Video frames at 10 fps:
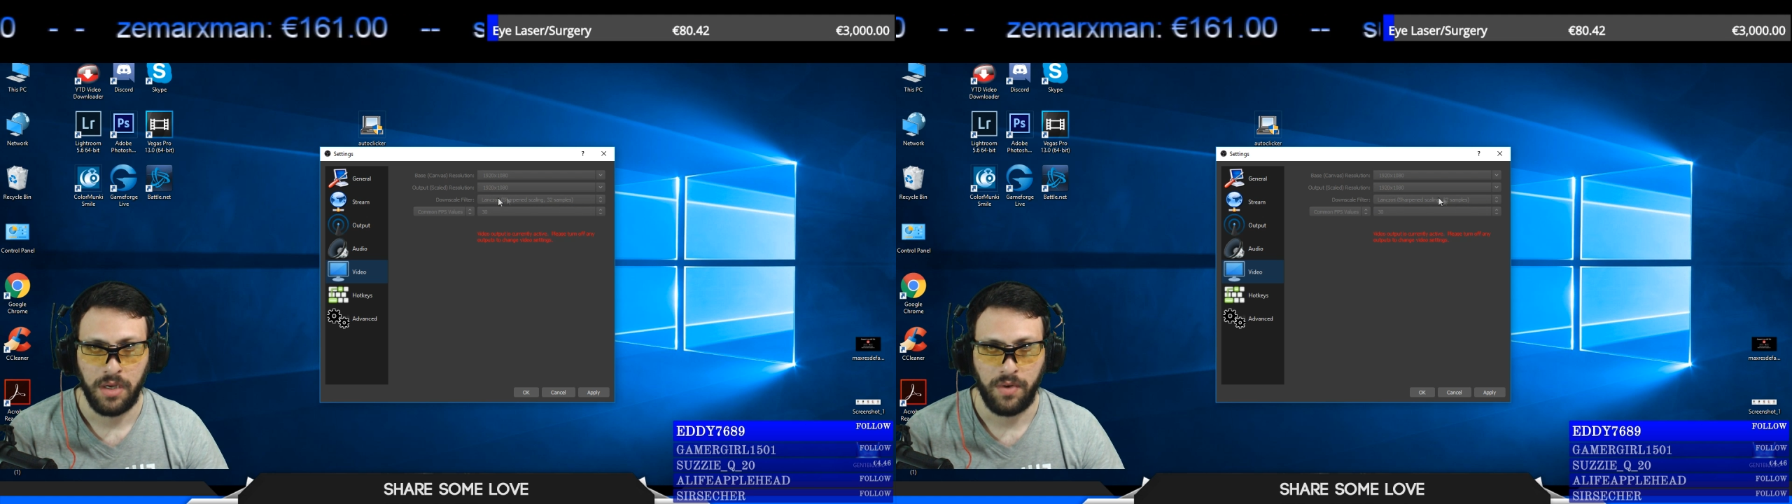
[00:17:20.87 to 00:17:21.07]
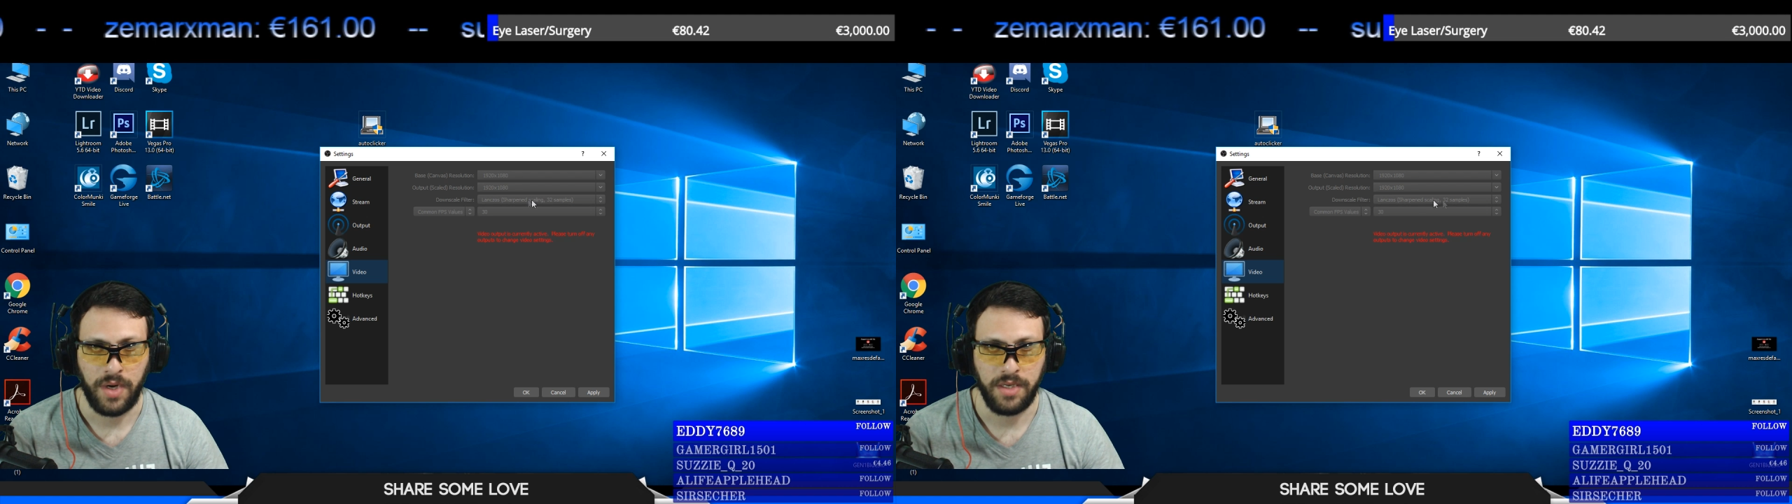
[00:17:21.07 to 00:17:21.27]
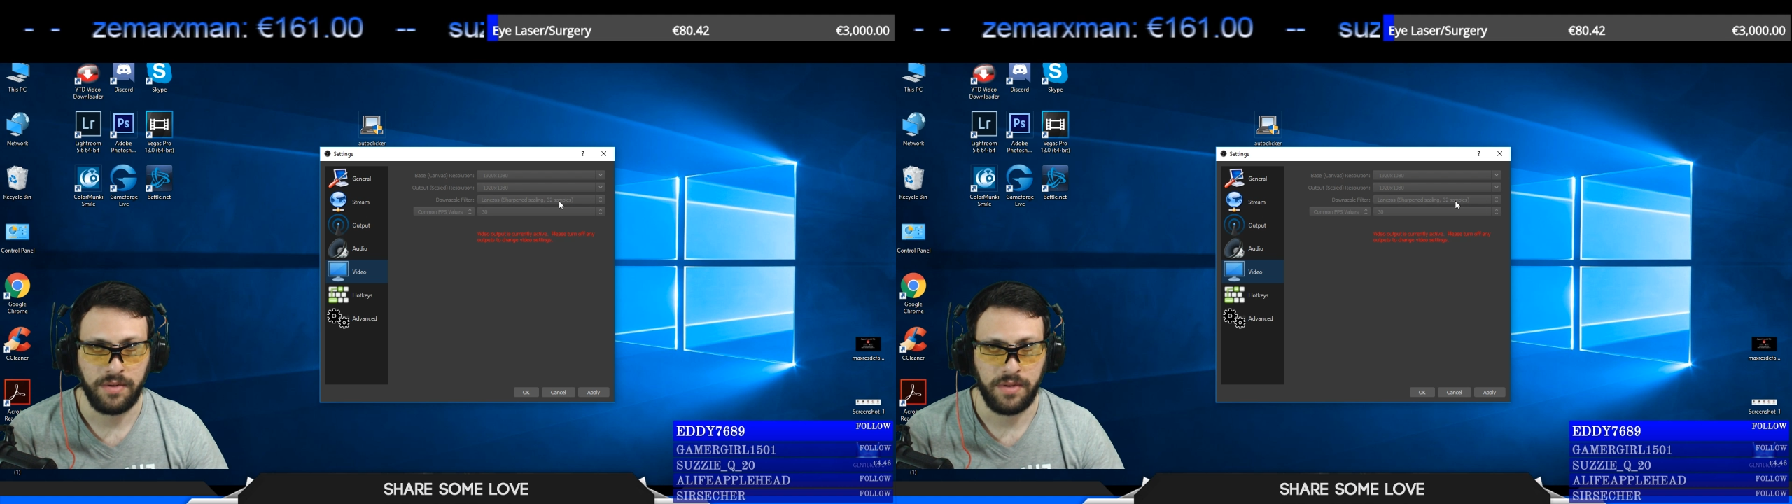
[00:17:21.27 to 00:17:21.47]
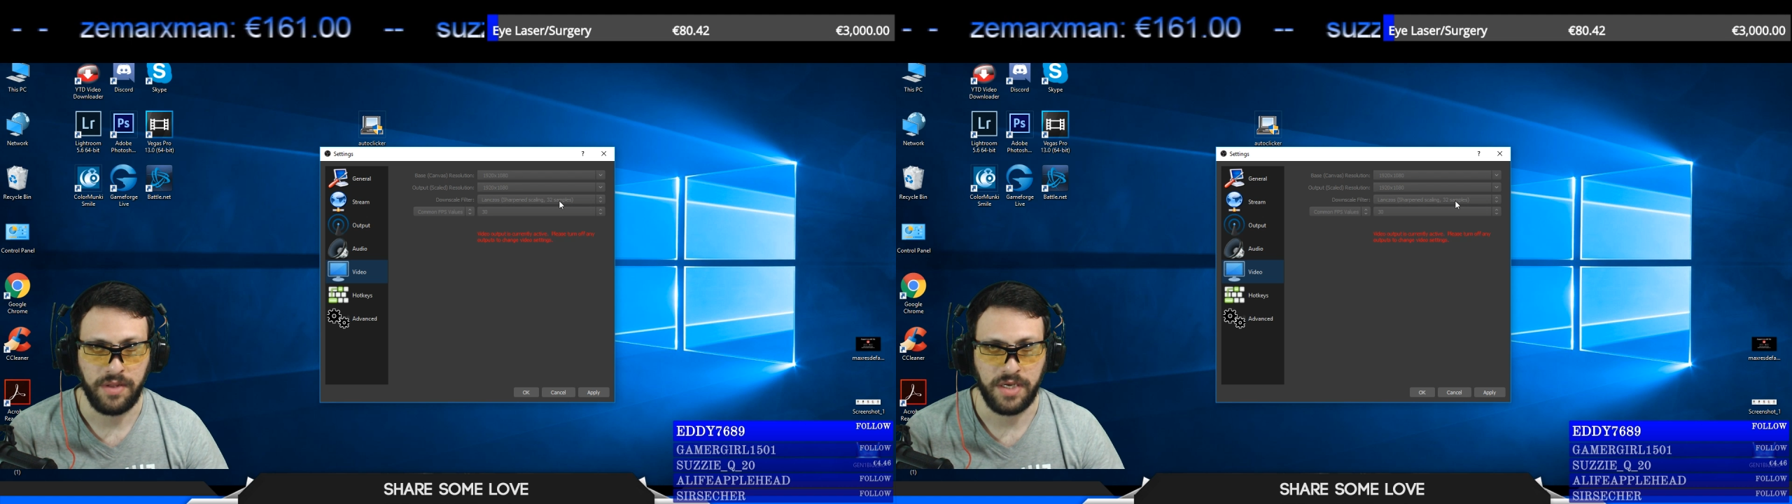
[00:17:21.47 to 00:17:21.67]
All right, the